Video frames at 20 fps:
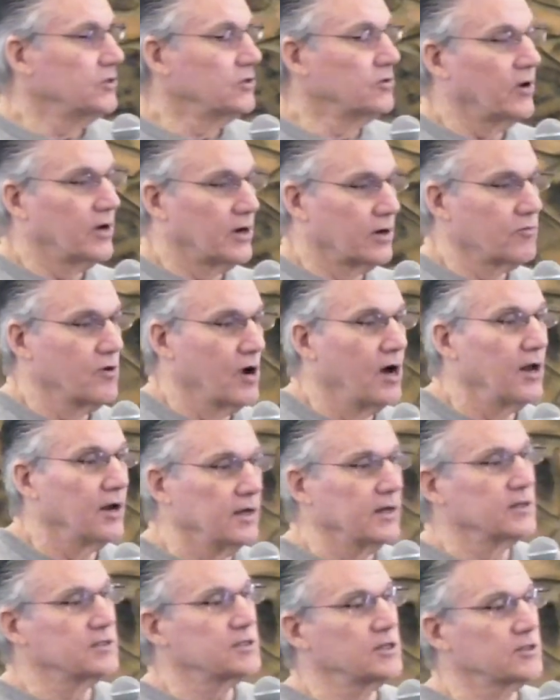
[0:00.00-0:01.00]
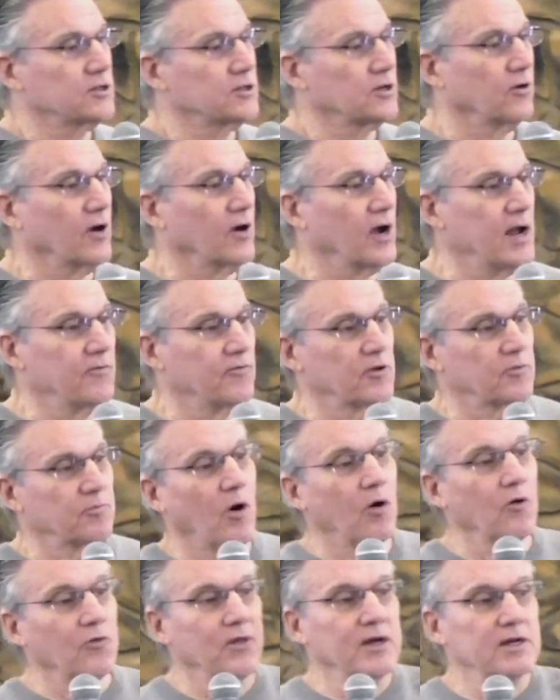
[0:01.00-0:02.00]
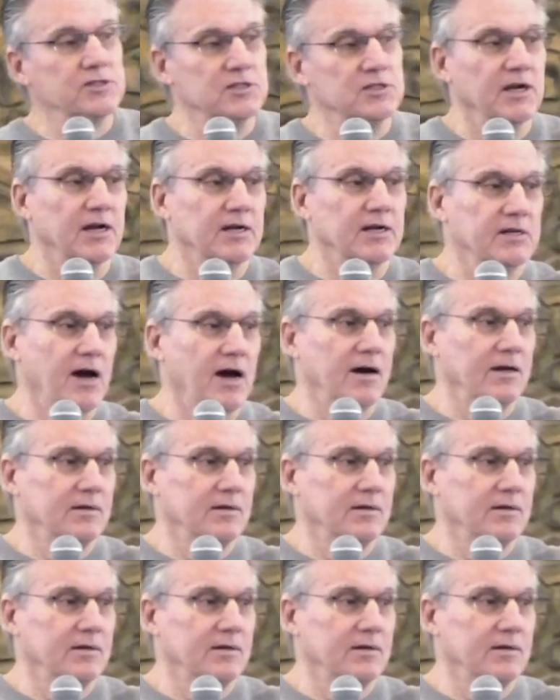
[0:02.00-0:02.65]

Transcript: You know what a rut is? It's a grave with both ends kicked